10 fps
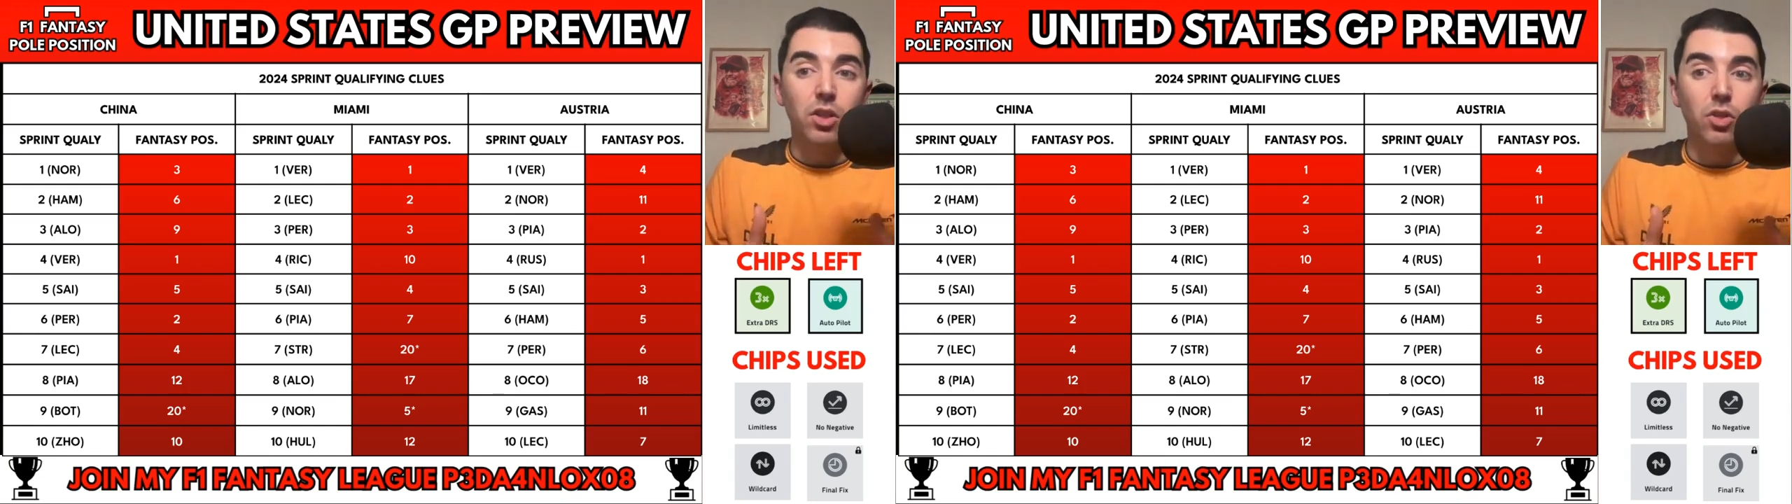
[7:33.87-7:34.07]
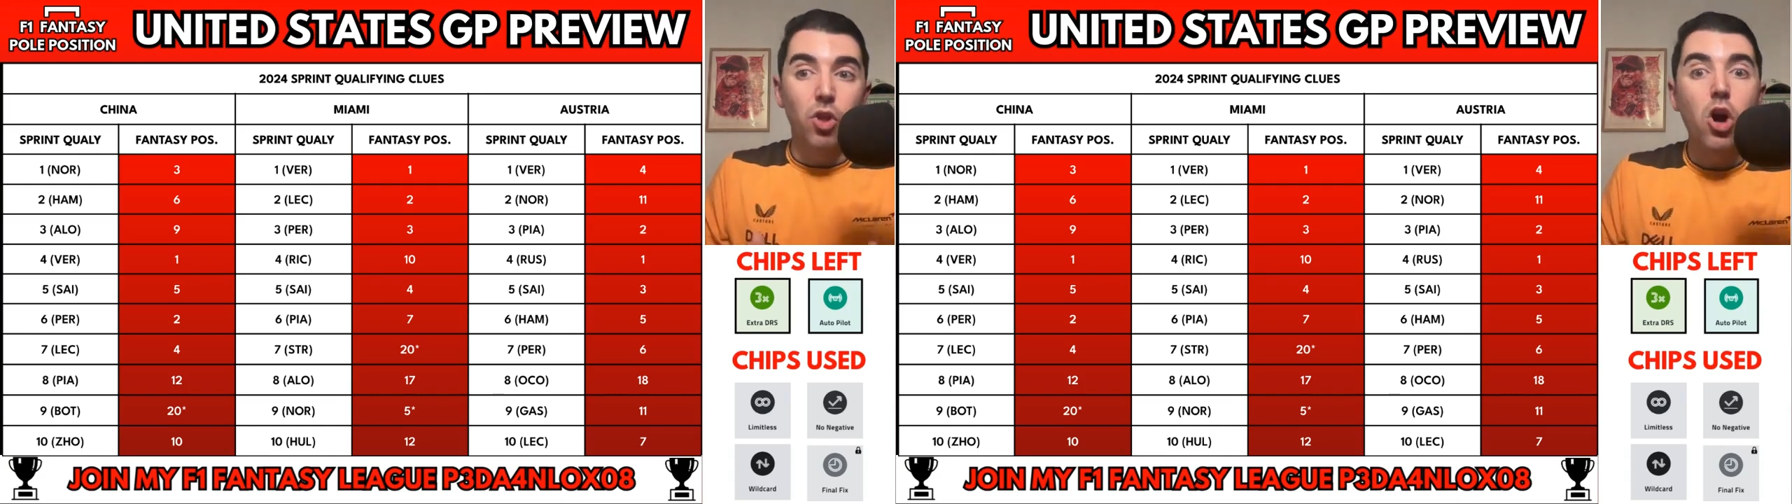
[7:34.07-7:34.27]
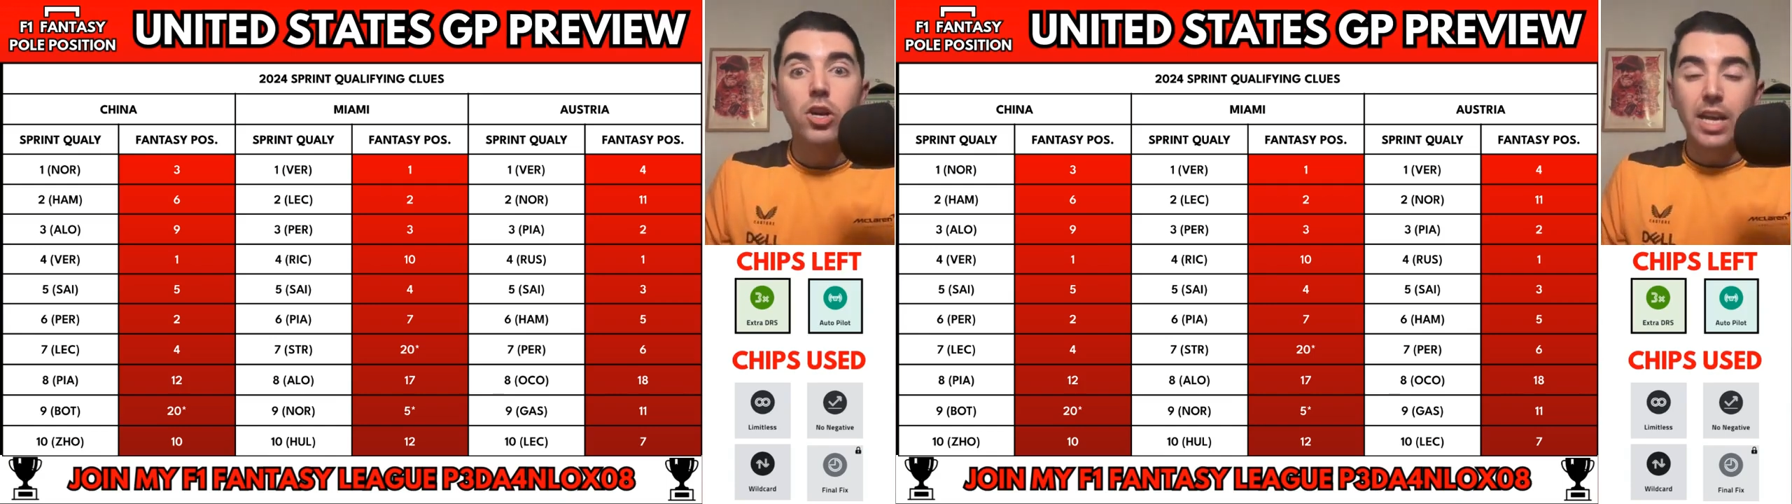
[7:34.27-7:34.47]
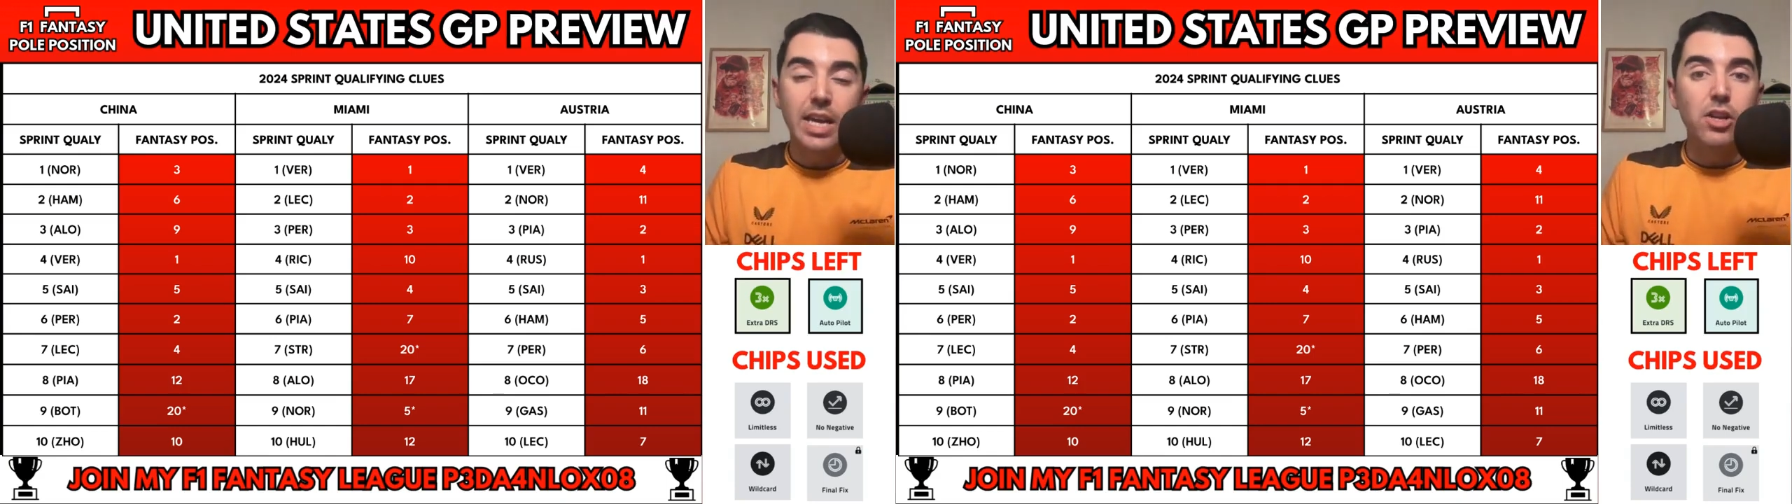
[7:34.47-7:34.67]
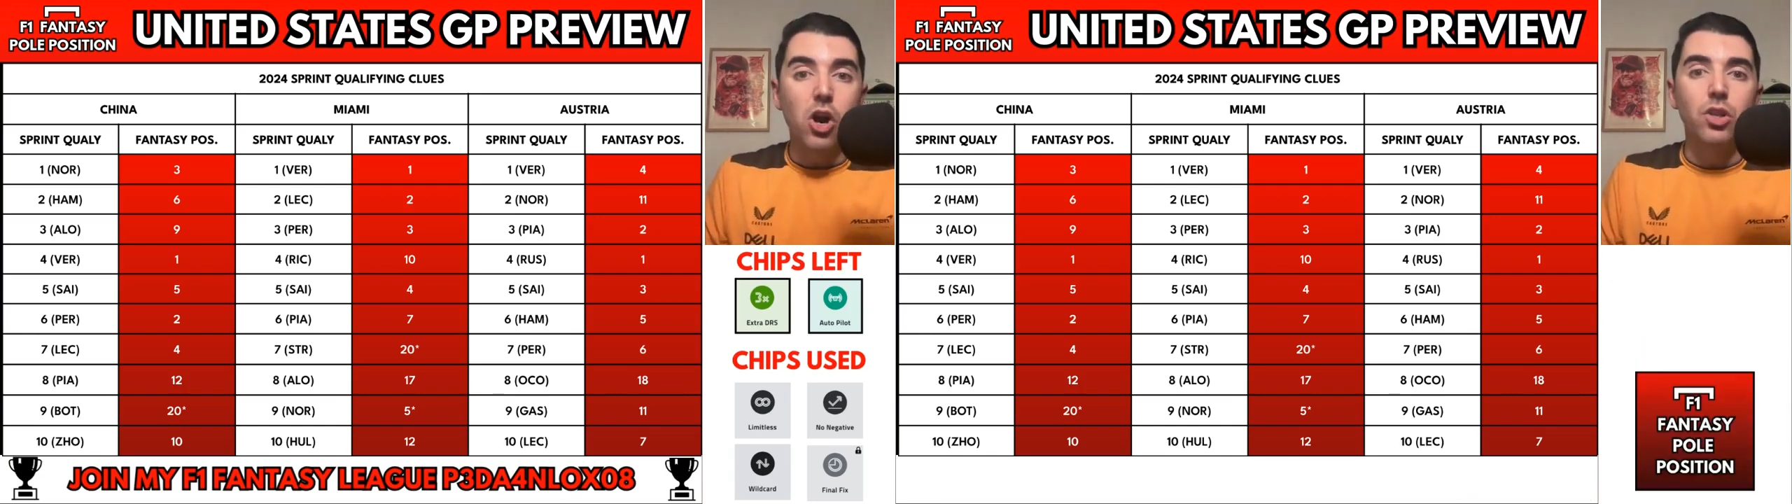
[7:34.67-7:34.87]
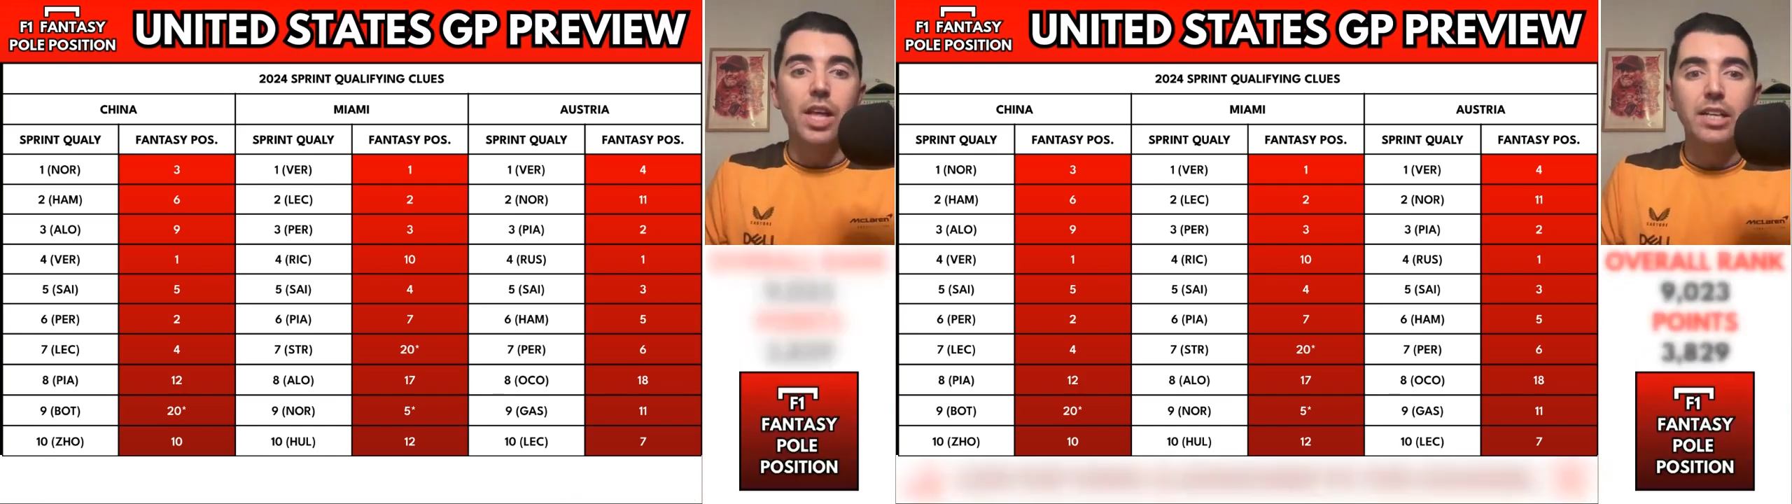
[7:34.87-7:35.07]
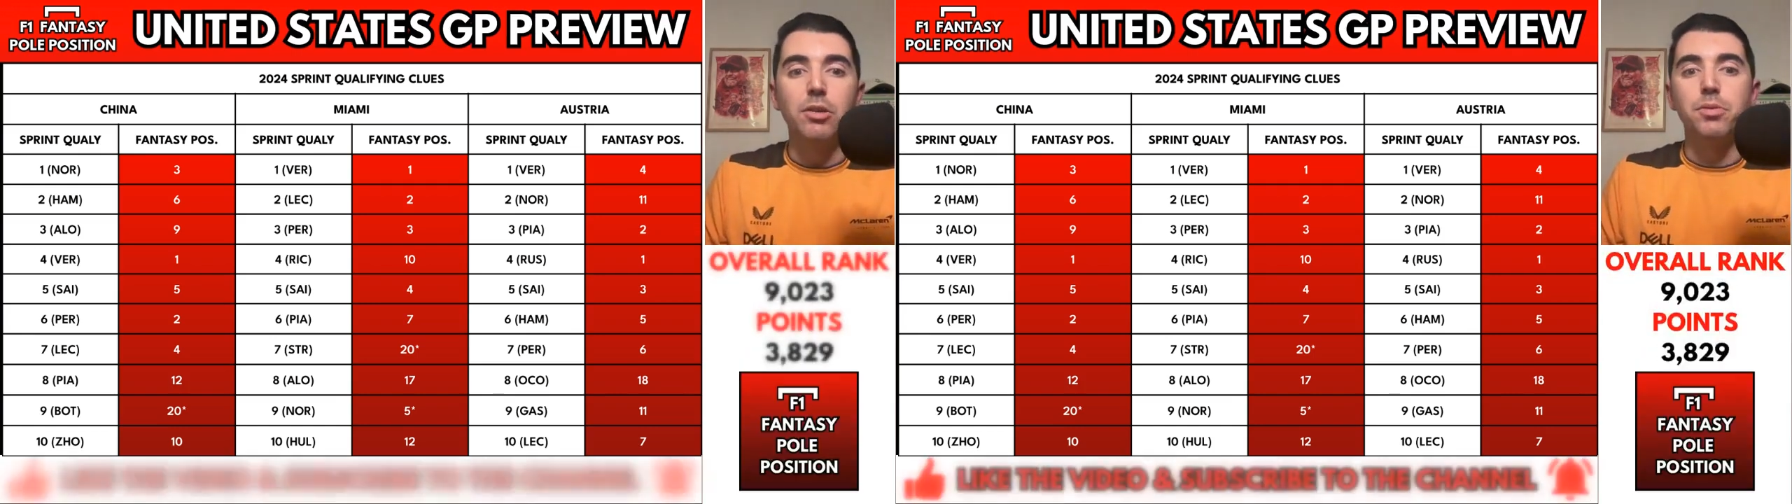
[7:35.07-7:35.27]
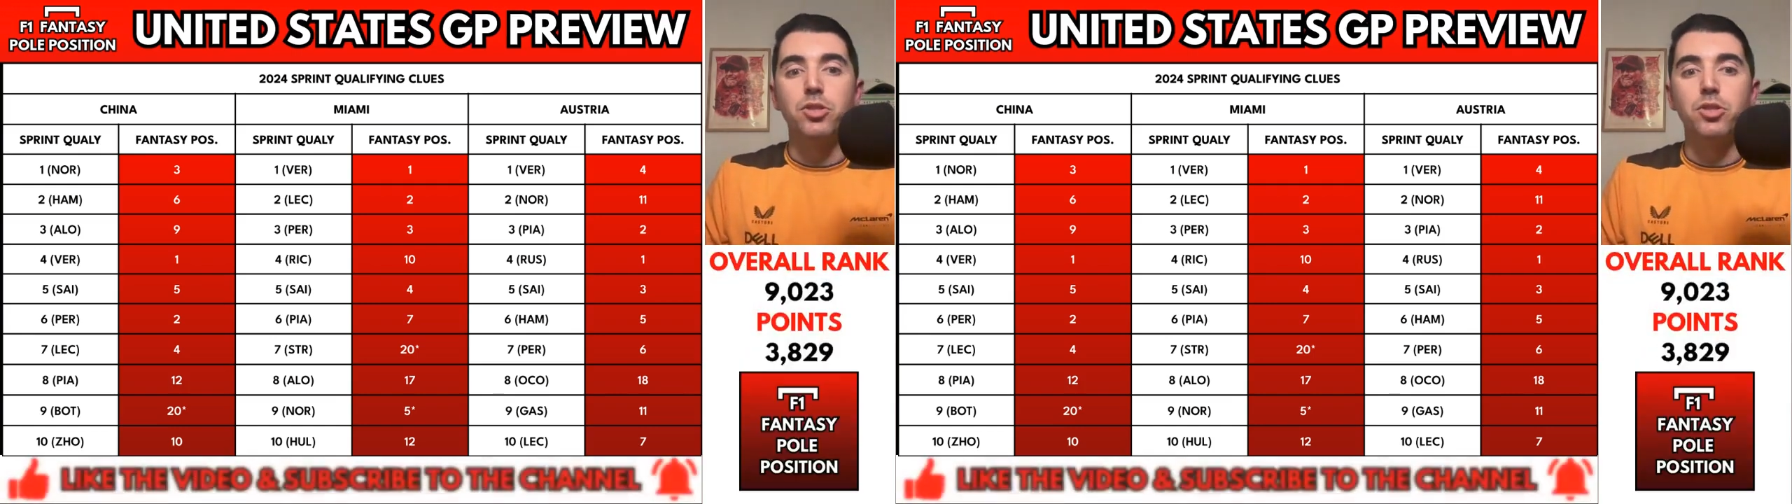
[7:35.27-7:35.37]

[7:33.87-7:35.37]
lock in our lineup.